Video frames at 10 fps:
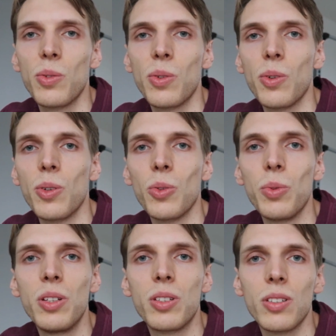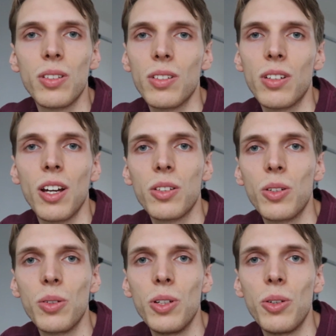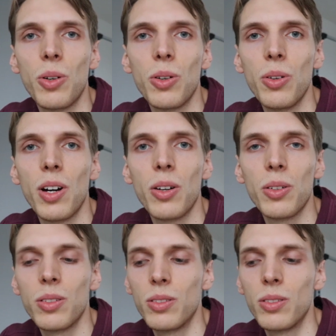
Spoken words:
on which category you are